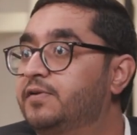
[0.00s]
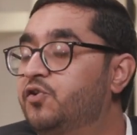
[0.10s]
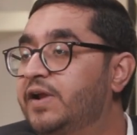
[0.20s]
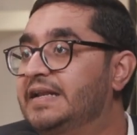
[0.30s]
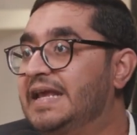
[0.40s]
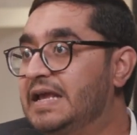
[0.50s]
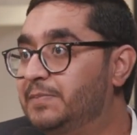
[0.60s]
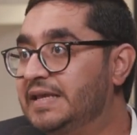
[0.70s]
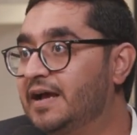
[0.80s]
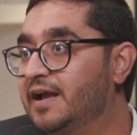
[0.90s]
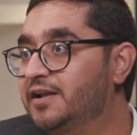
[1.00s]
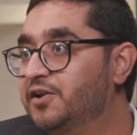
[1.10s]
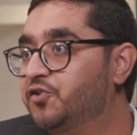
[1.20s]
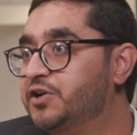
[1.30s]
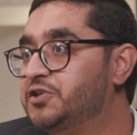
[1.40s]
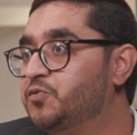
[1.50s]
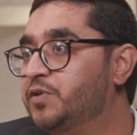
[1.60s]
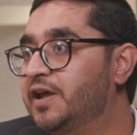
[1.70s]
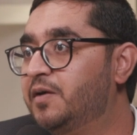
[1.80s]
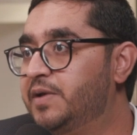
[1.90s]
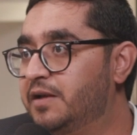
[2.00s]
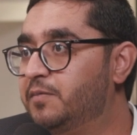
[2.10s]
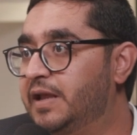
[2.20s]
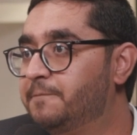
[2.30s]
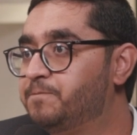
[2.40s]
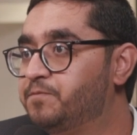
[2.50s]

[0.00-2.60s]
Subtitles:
direct API integration with Airbnb.